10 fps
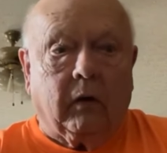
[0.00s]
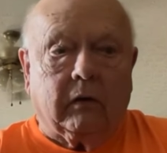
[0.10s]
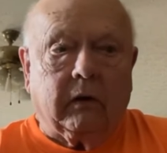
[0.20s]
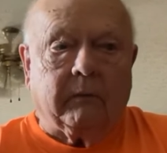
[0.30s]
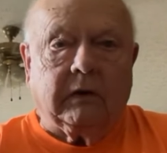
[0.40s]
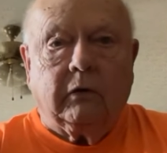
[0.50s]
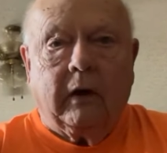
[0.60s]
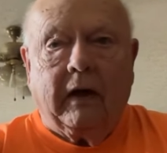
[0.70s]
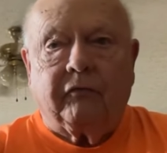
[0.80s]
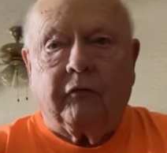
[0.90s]
yeah, I mean, you
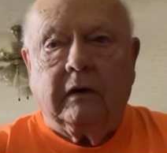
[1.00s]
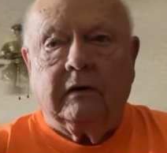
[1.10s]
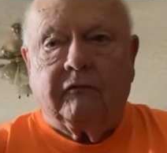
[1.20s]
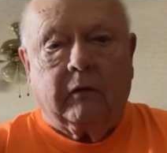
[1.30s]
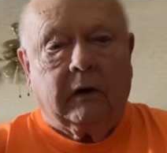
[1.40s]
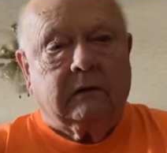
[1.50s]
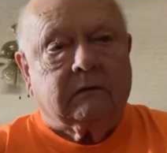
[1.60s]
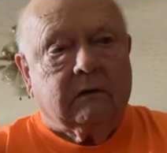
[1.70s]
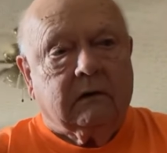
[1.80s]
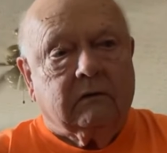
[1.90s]
had three different
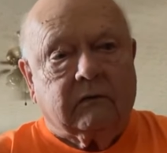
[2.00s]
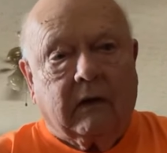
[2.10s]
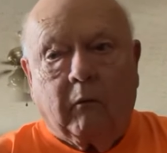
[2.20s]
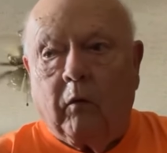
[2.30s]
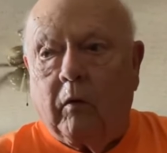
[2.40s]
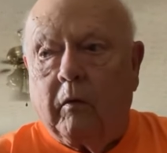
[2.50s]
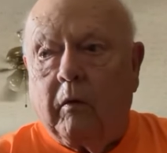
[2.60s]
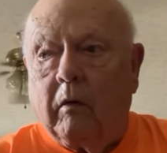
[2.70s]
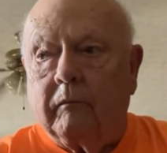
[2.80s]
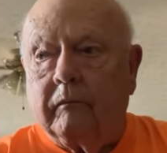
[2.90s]
entities
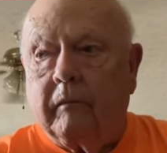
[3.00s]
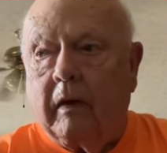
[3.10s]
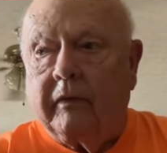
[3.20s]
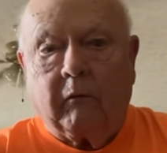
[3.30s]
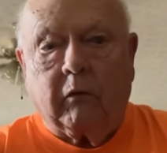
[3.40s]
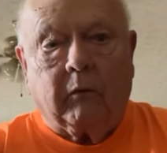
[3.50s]
and they were